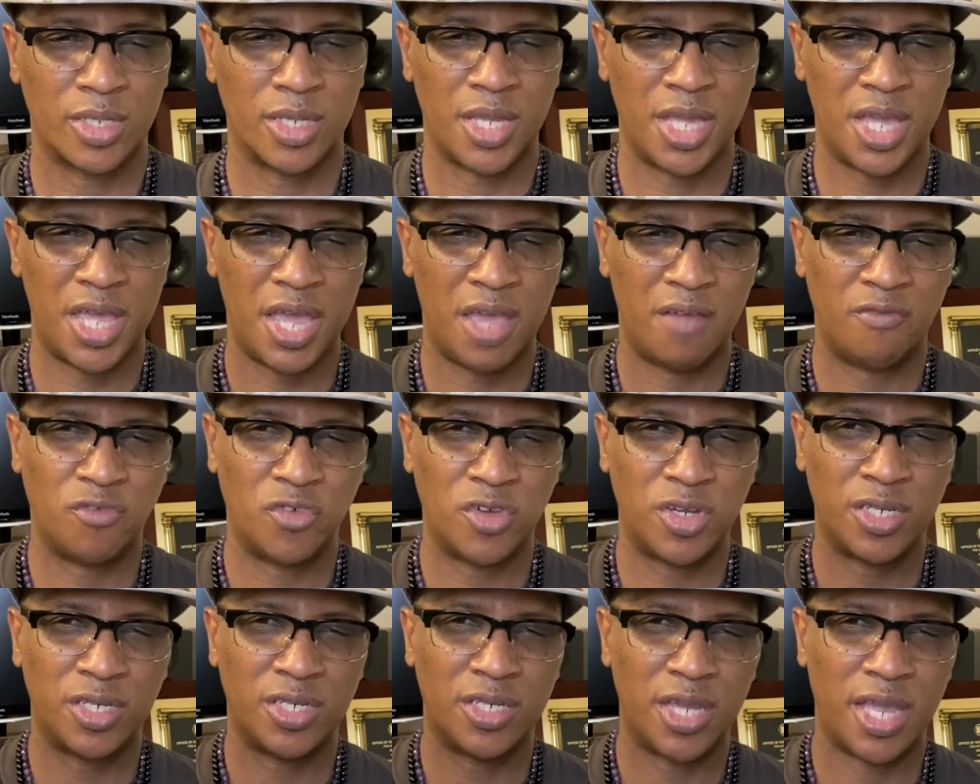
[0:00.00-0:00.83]

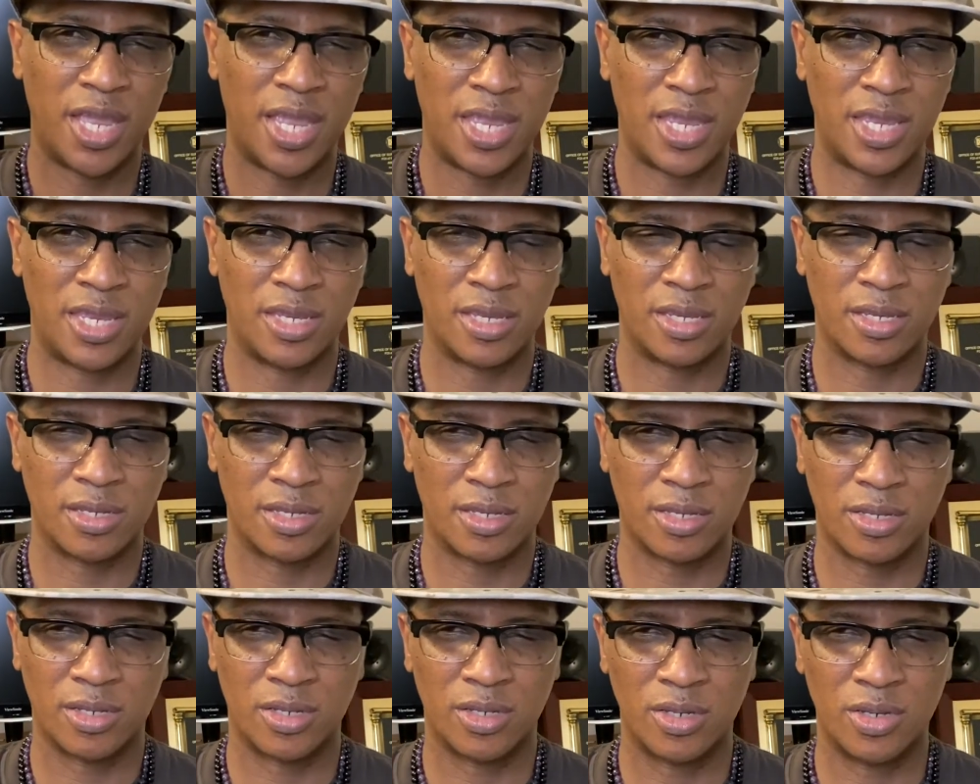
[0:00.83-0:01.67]
every day,
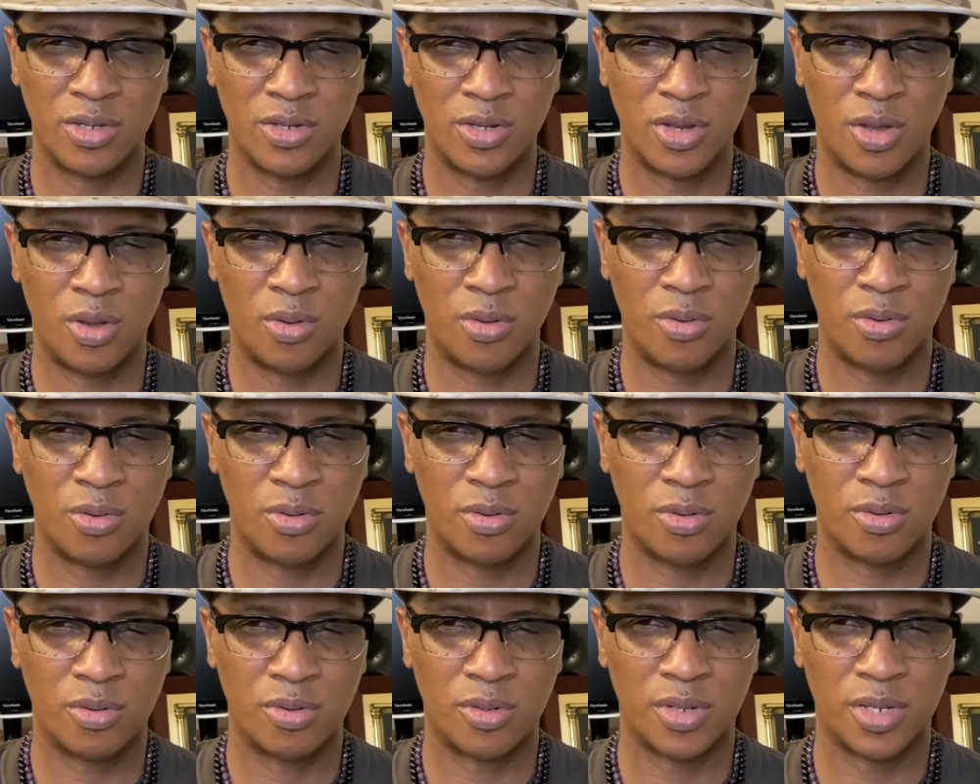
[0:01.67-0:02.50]
you know,
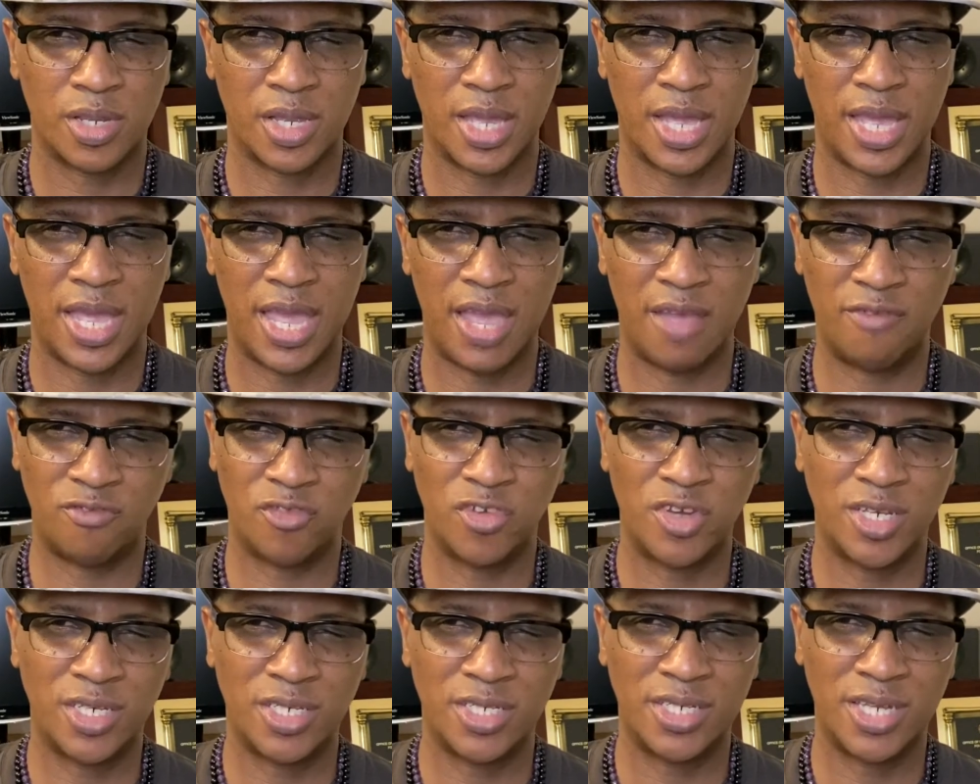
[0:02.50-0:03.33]

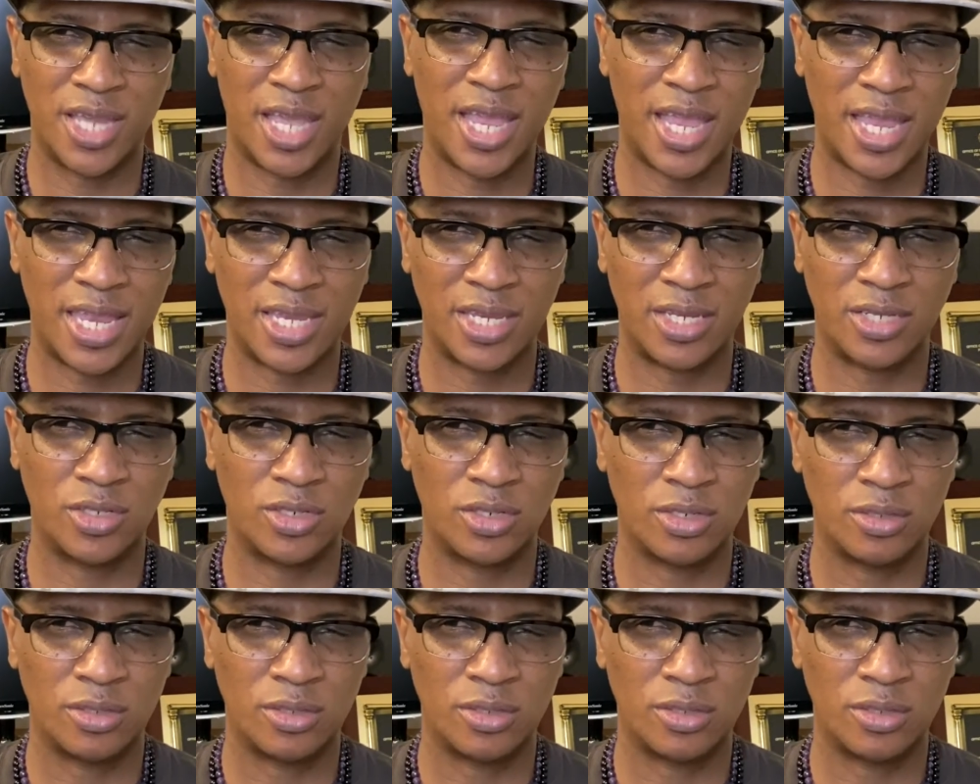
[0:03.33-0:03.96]
every day,